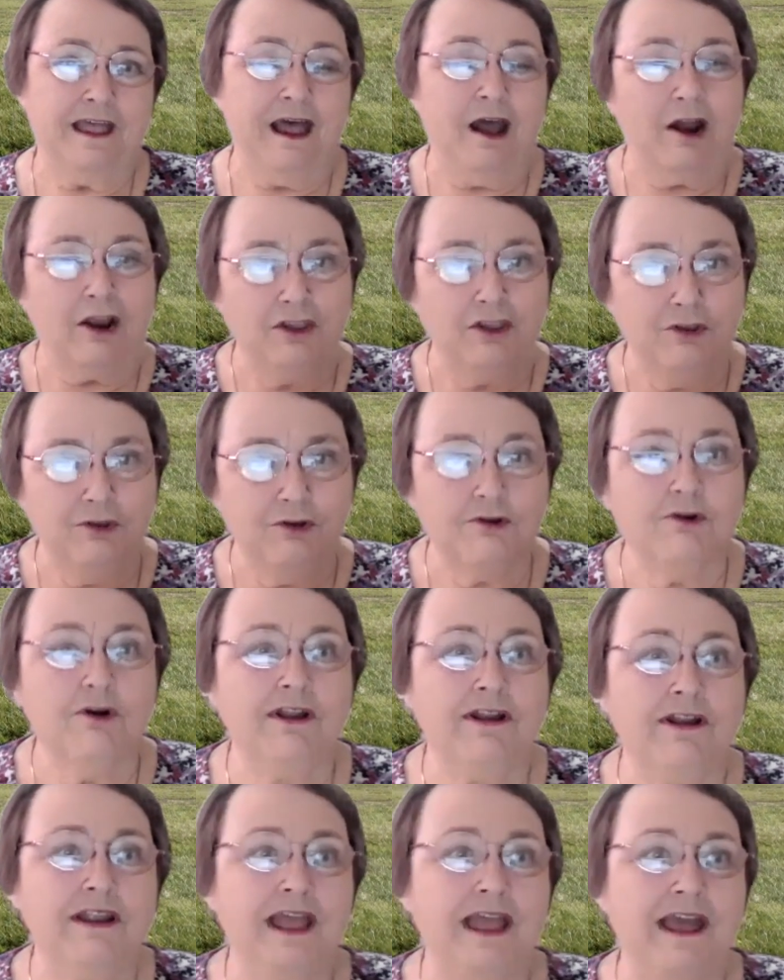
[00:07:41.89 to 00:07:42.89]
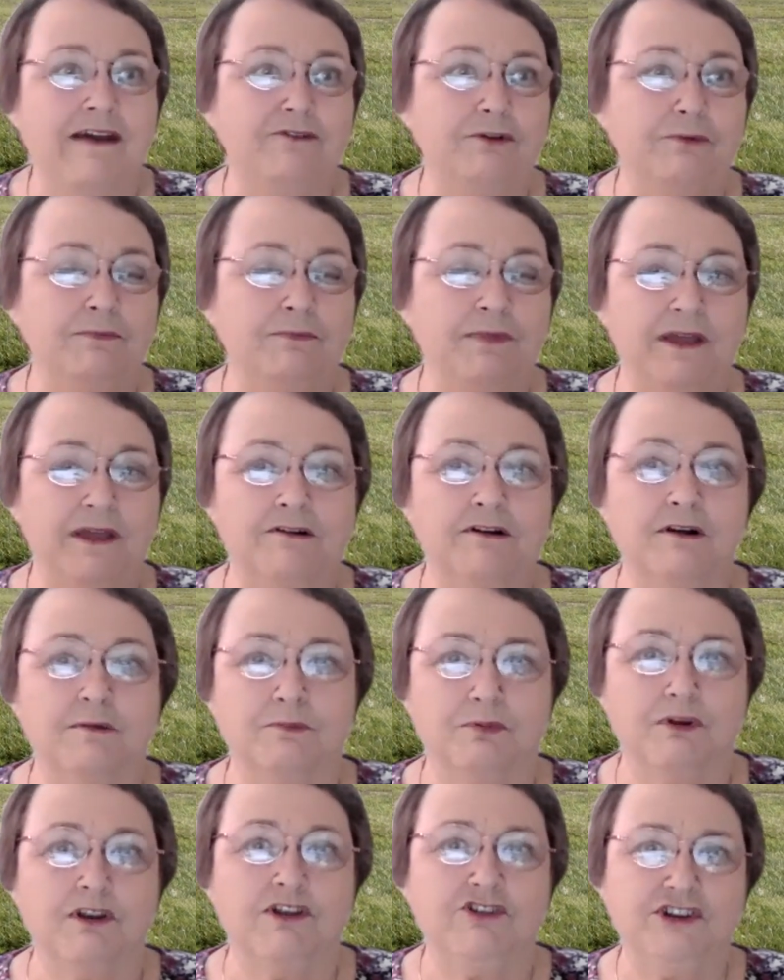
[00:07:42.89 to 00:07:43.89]
Are you going to have a better
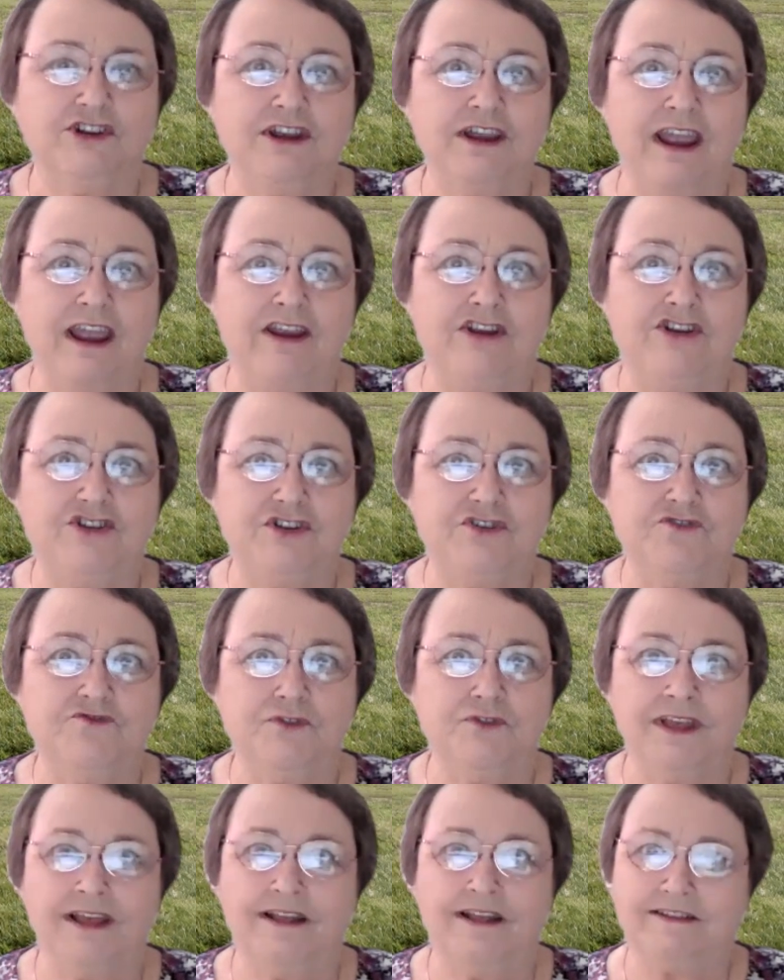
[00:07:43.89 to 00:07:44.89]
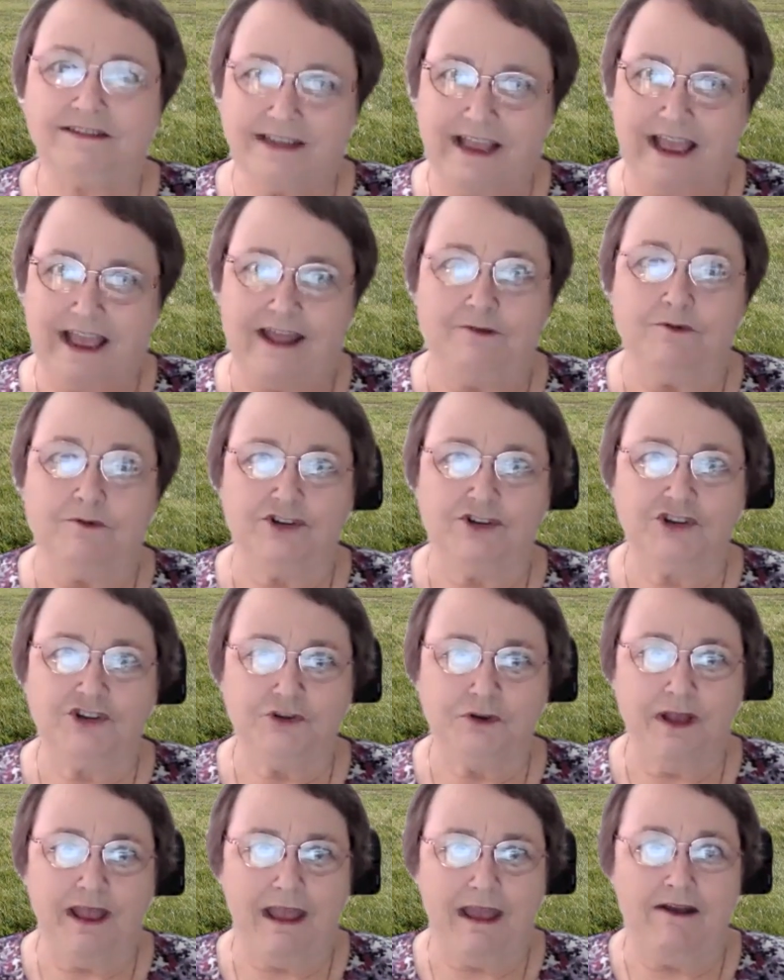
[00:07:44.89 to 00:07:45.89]
appreciation for that sandwich
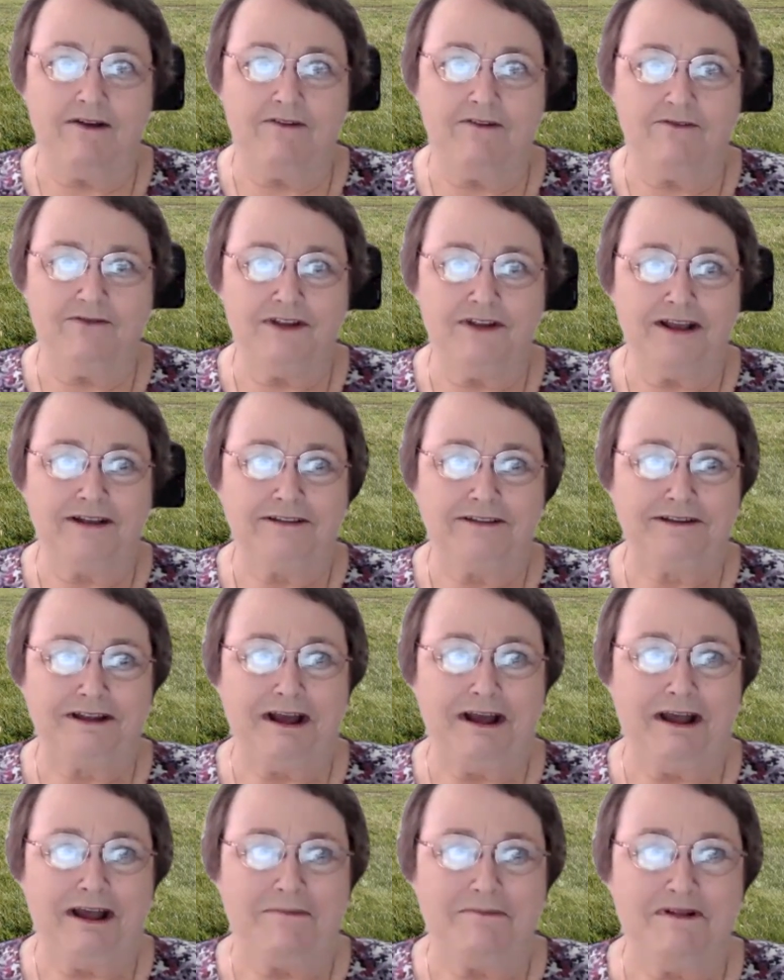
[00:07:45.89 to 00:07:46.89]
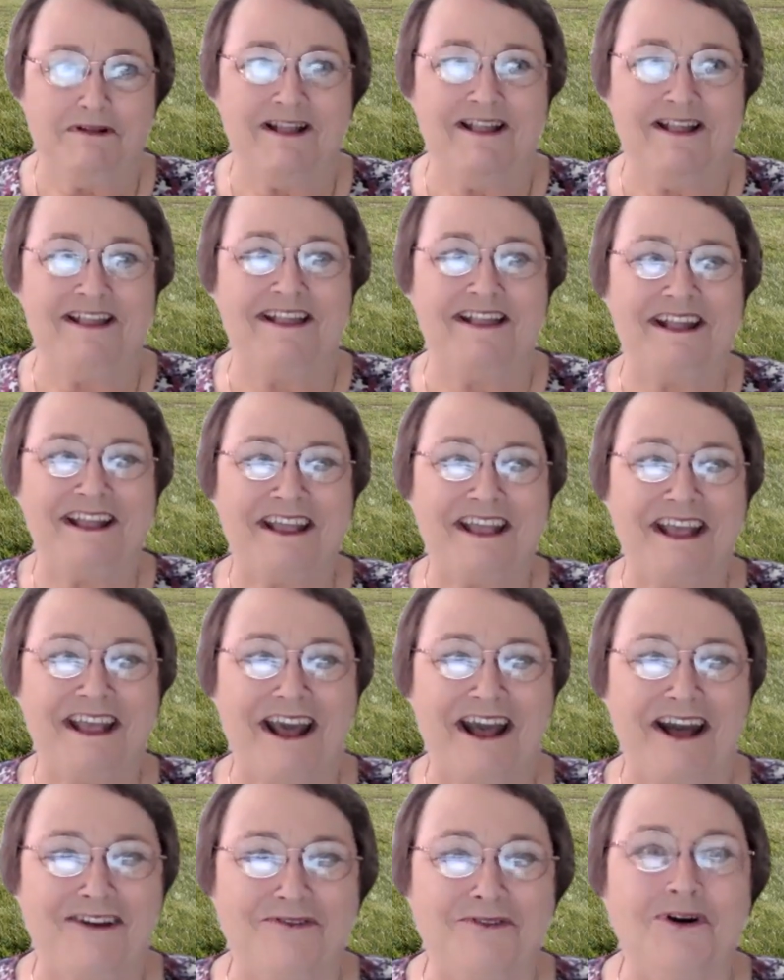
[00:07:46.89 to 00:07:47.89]
you have next time
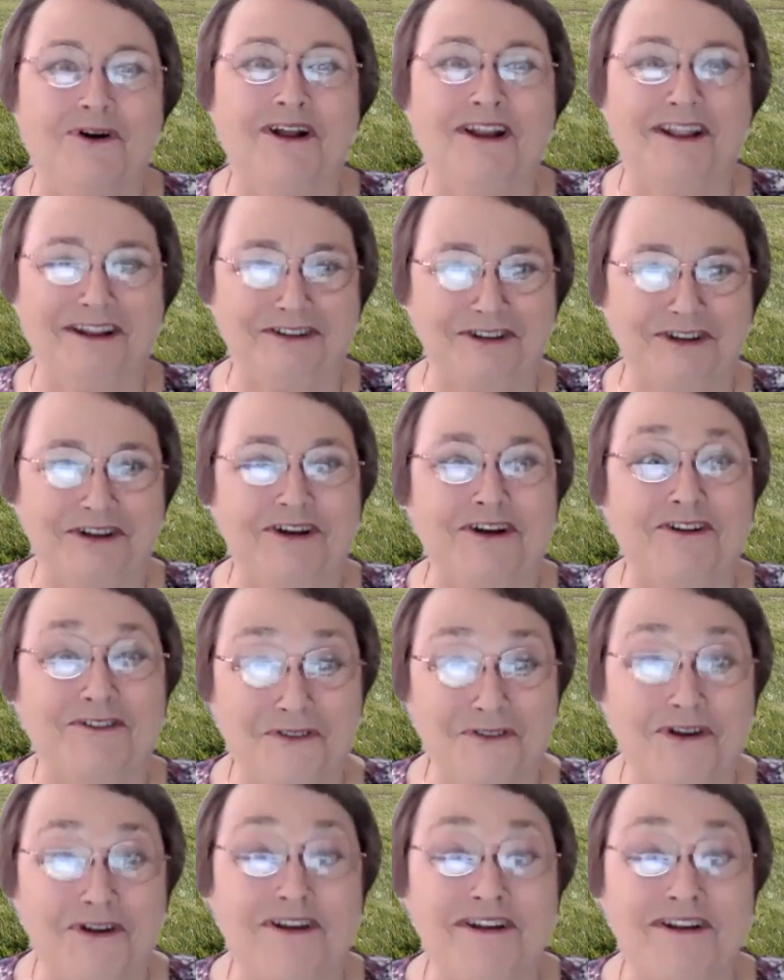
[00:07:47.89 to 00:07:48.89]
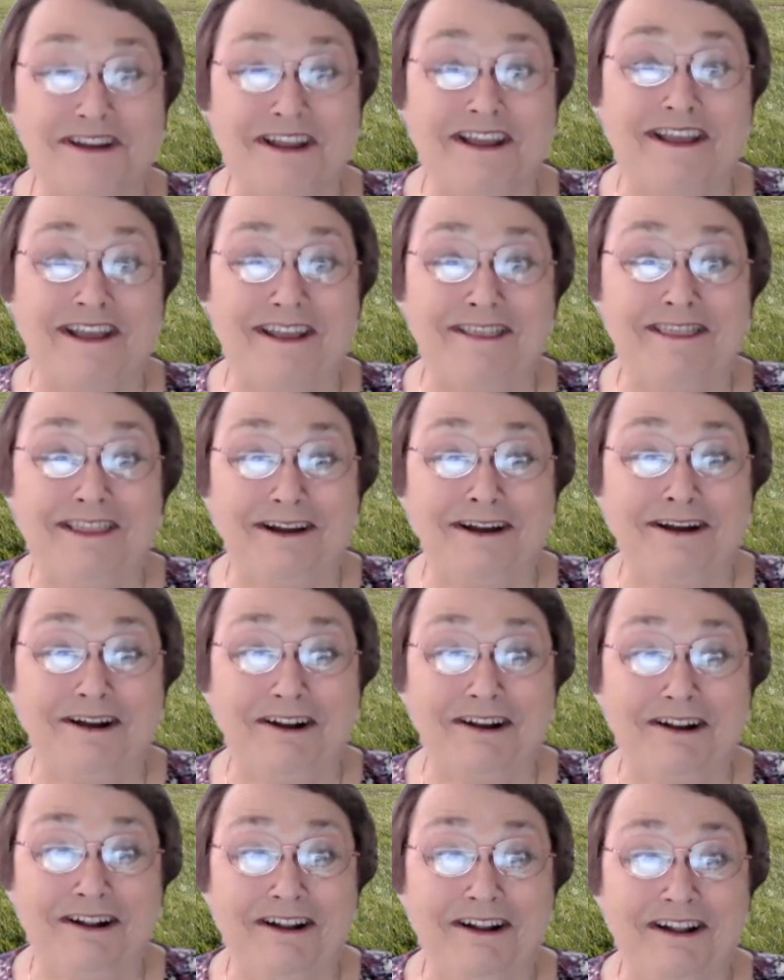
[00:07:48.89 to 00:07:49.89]
of what it took for it to get there?
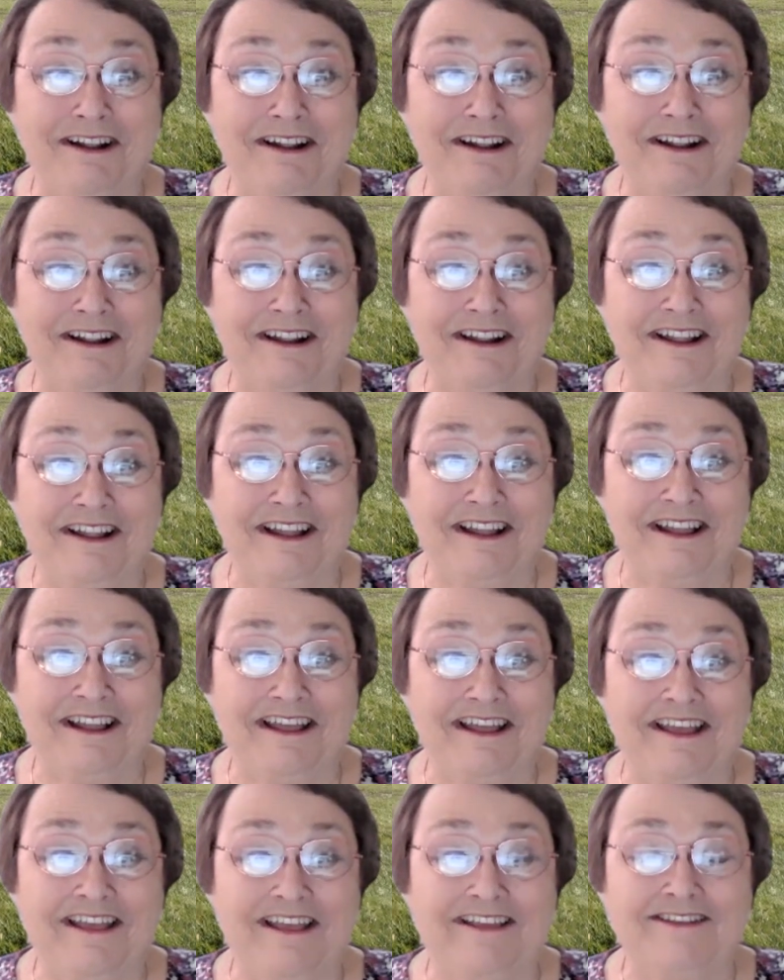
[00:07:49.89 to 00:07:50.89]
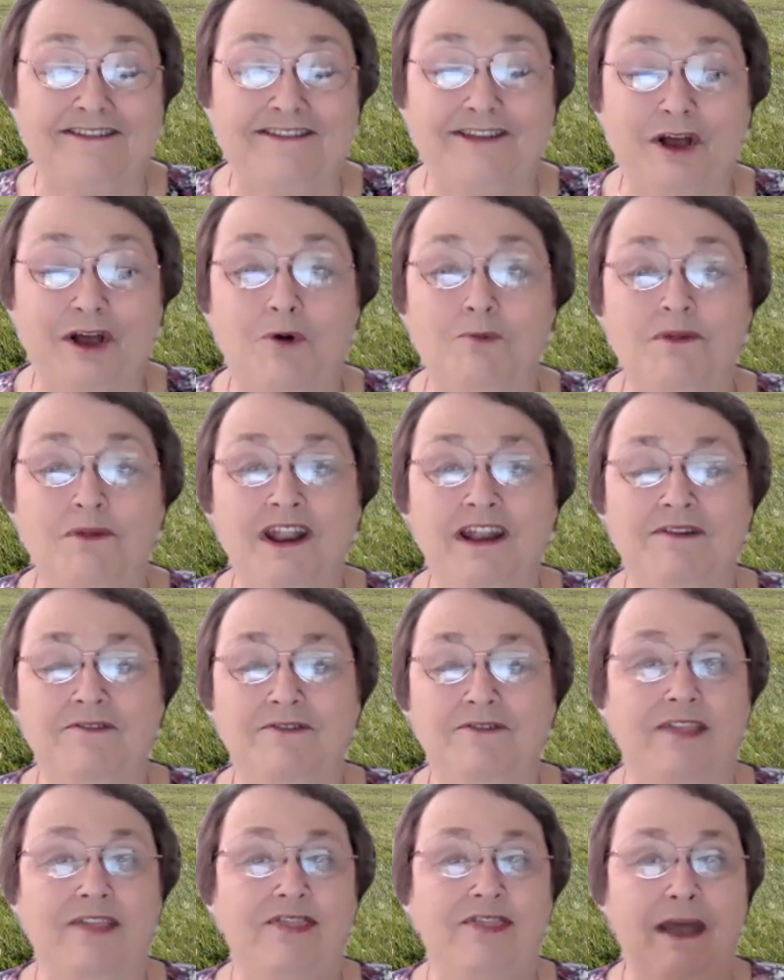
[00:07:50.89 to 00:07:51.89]
So many
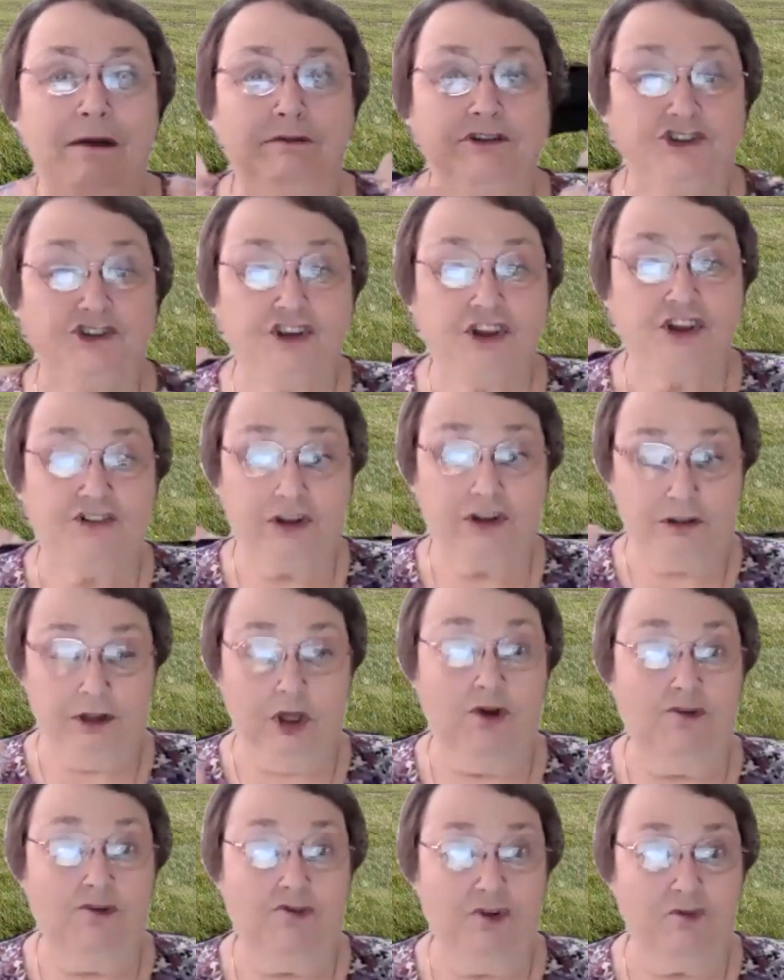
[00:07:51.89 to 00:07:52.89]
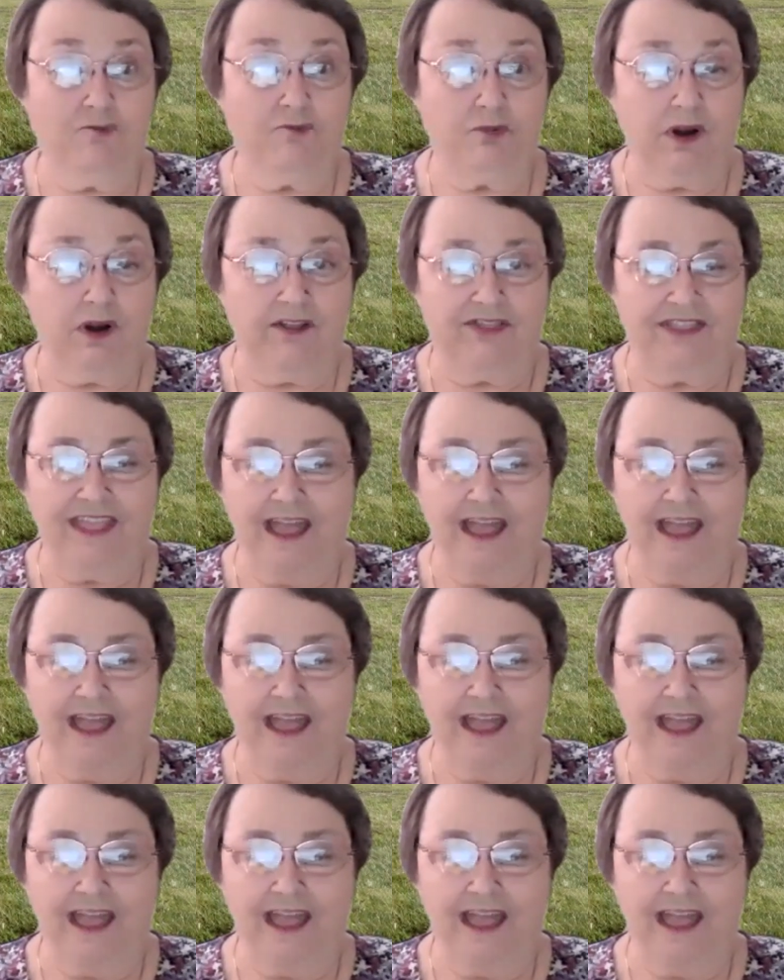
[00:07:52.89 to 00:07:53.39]
different, and that was just a loaf of bread.